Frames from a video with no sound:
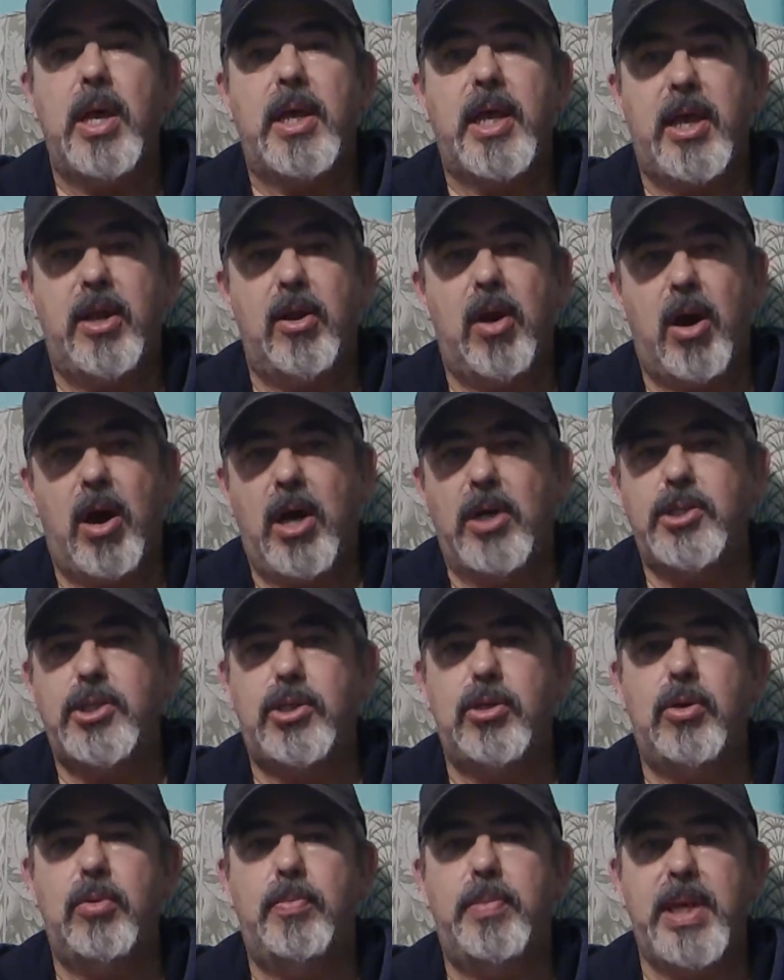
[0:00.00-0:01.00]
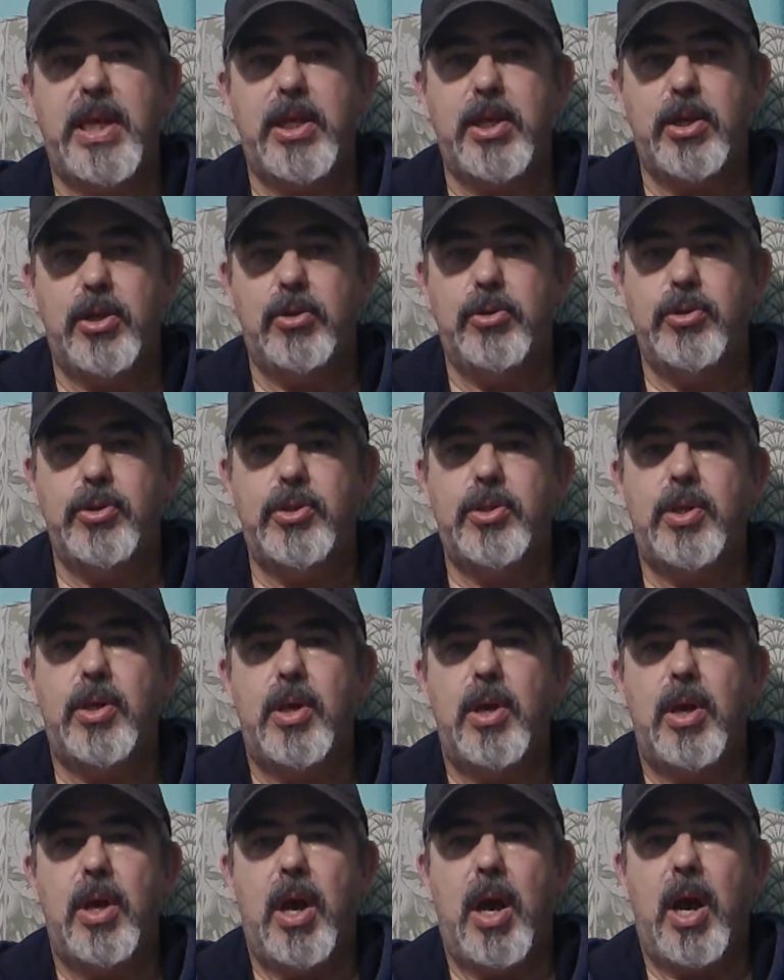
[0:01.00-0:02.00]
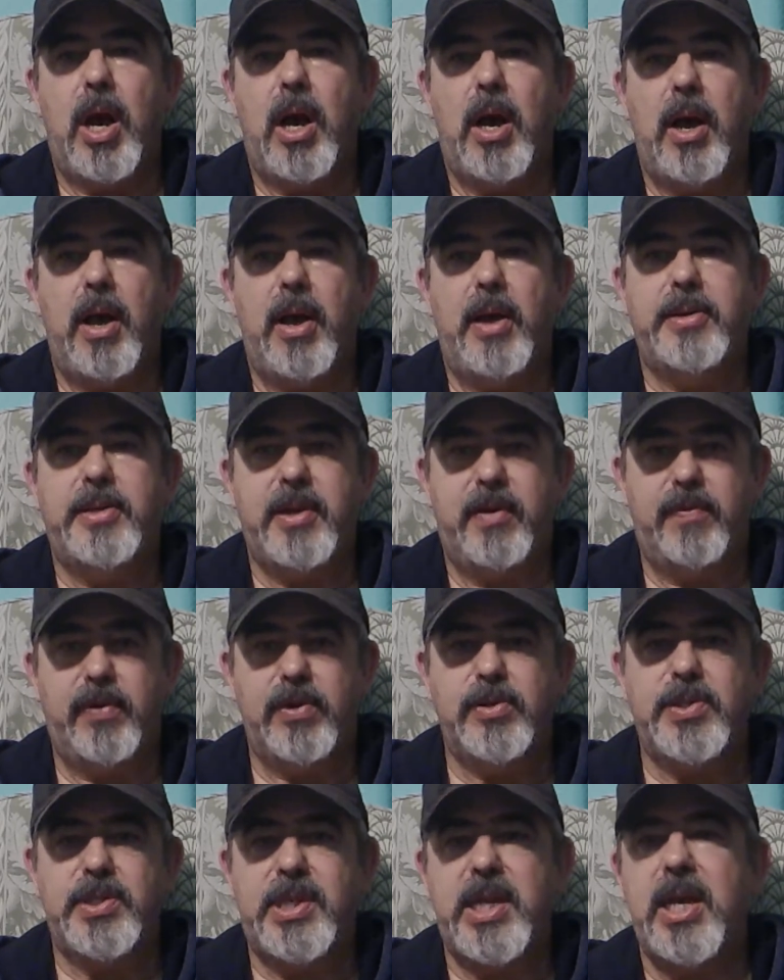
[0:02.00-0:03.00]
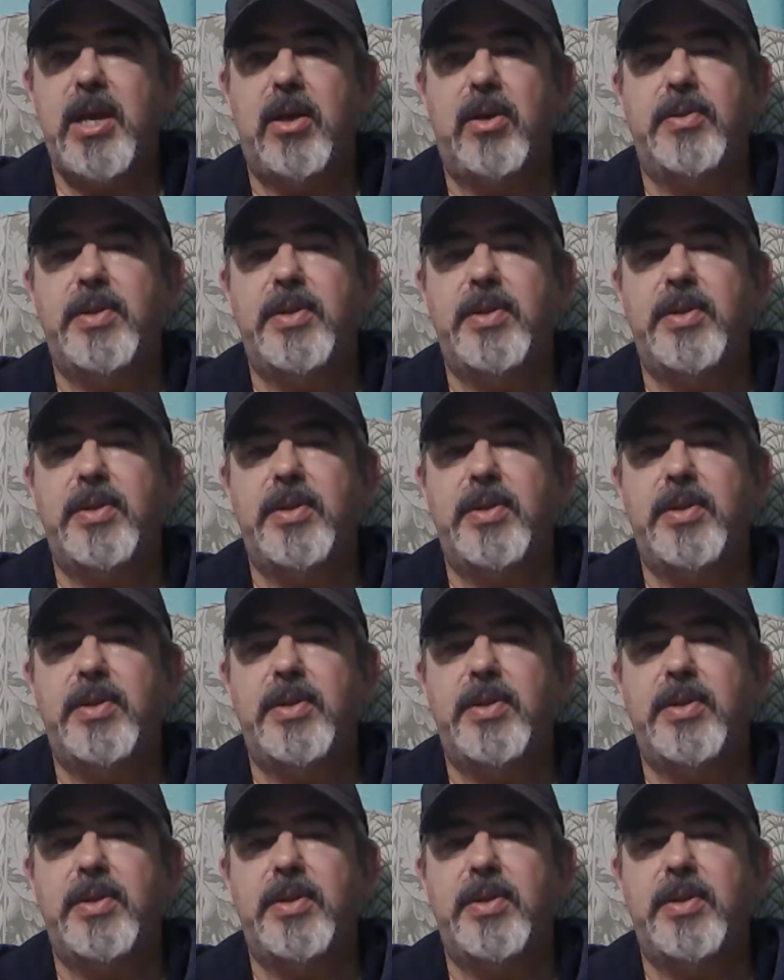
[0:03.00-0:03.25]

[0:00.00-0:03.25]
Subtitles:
can also be used a different steel,